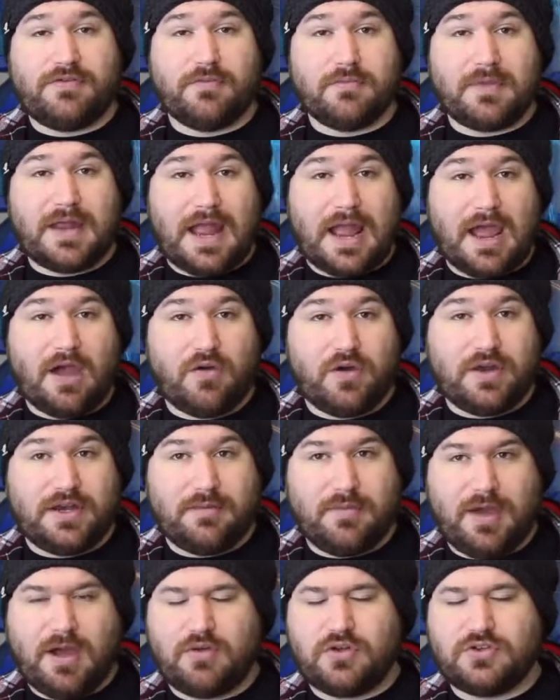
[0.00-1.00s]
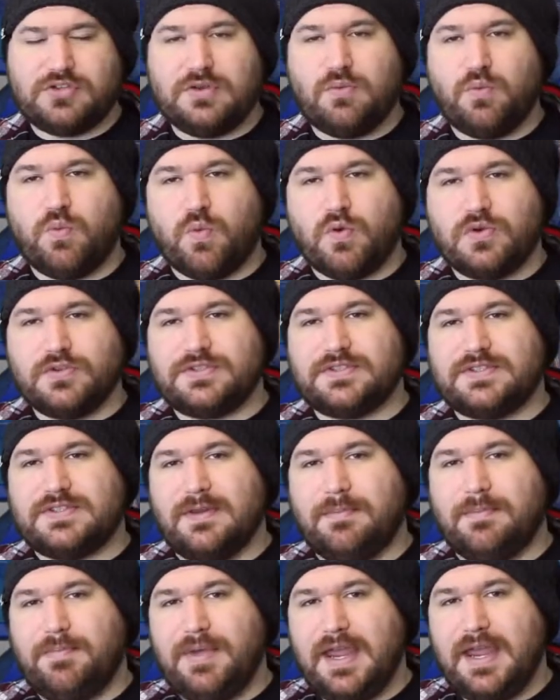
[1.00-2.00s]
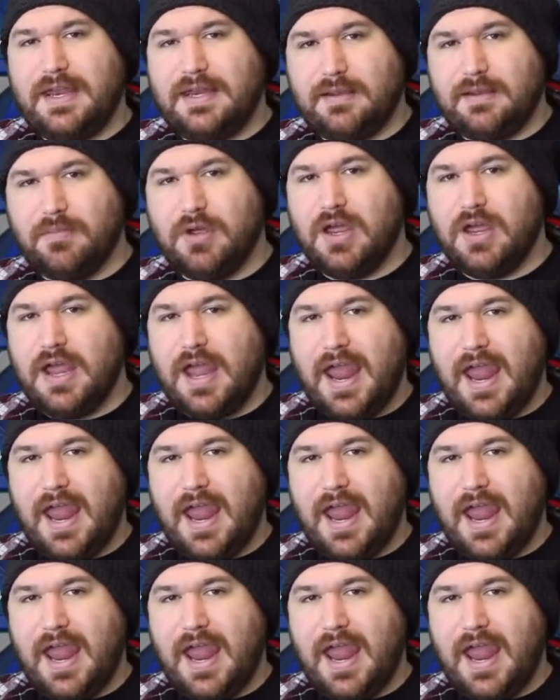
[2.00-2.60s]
from counting him out because he wants to pin him.